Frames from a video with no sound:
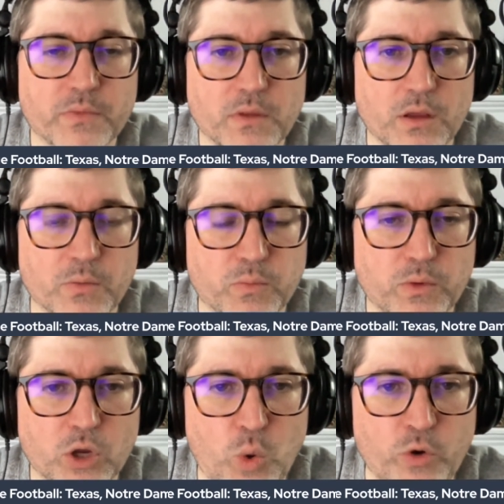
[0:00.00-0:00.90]
you
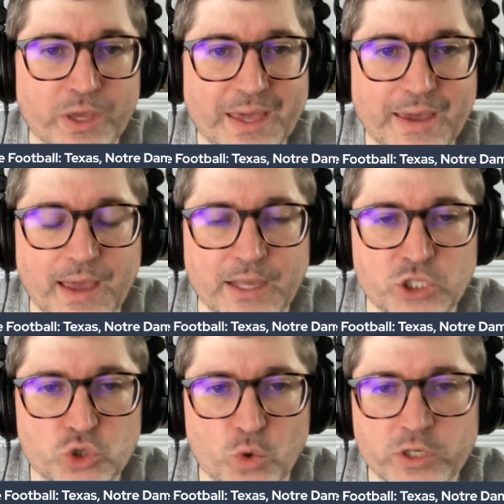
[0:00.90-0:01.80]
know, quoting a
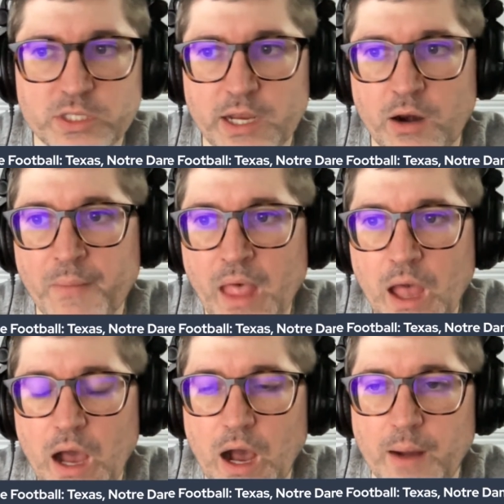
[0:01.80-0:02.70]
source there.
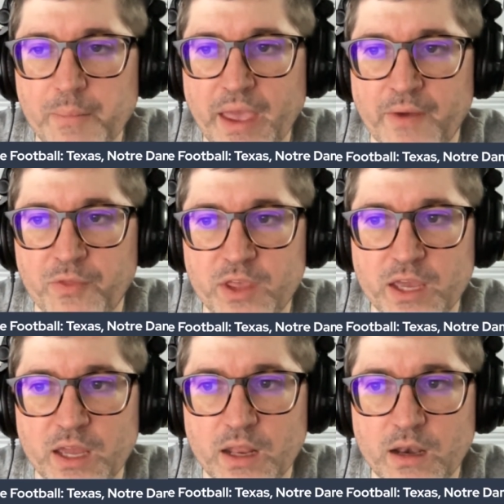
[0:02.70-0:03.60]
And
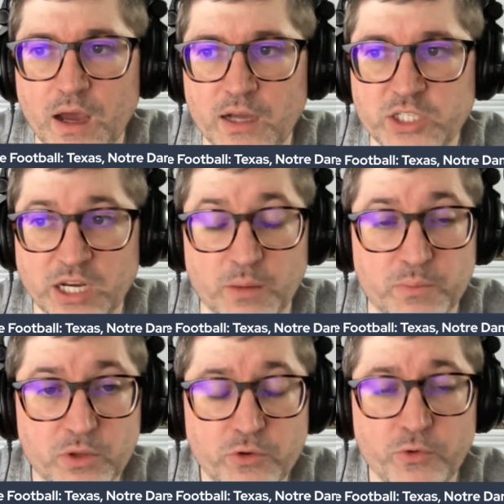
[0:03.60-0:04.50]
then Jadon
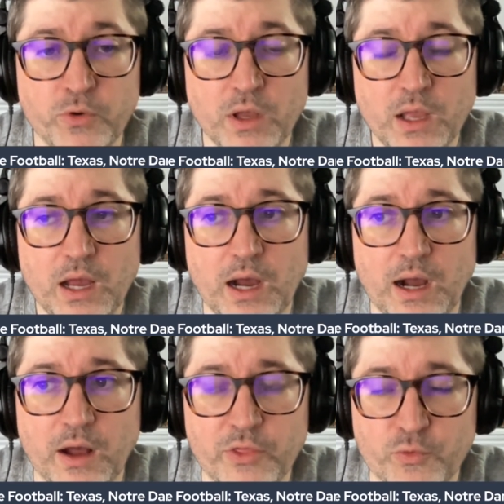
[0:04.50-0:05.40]
Blue,
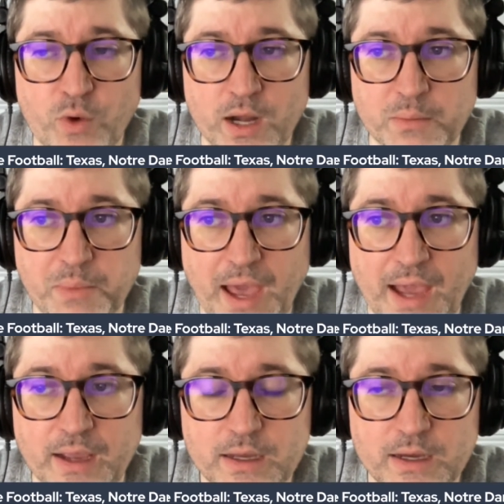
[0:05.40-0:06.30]
the running
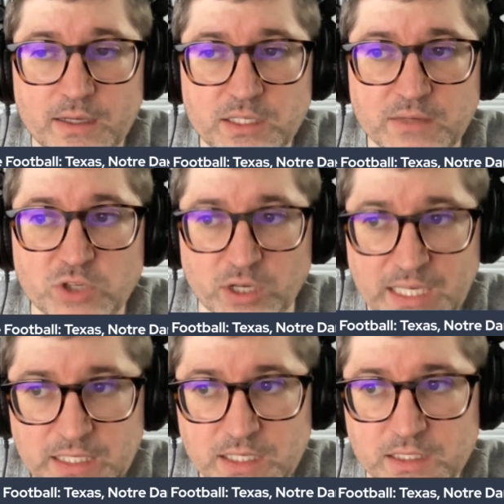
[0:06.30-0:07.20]
back, Steve
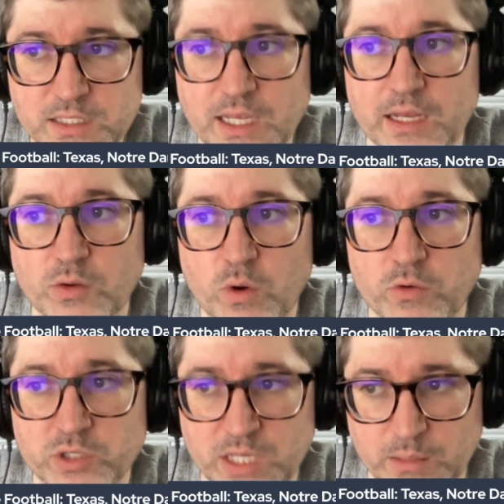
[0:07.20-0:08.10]
Sarkisian said,
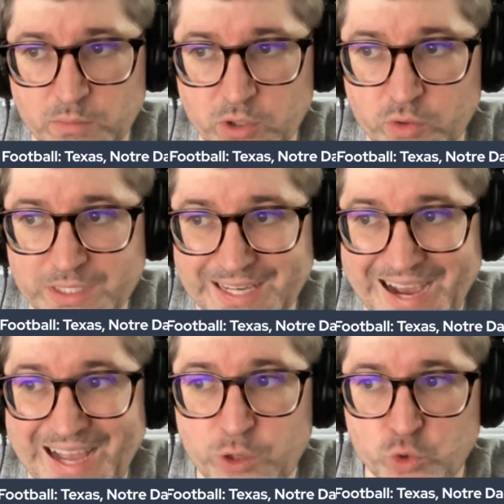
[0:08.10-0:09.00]
quote, Jadon Blue is a
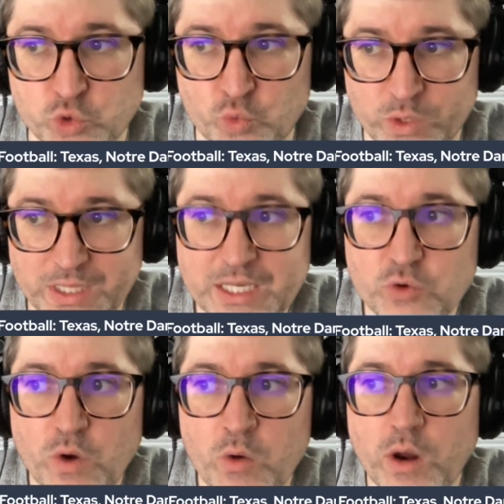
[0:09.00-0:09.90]
guy who's really
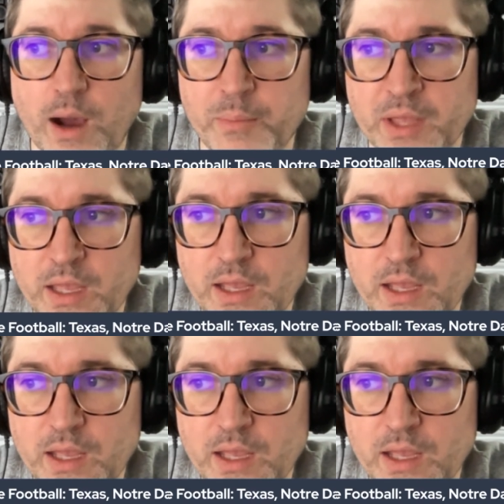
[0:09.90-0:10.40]
grown up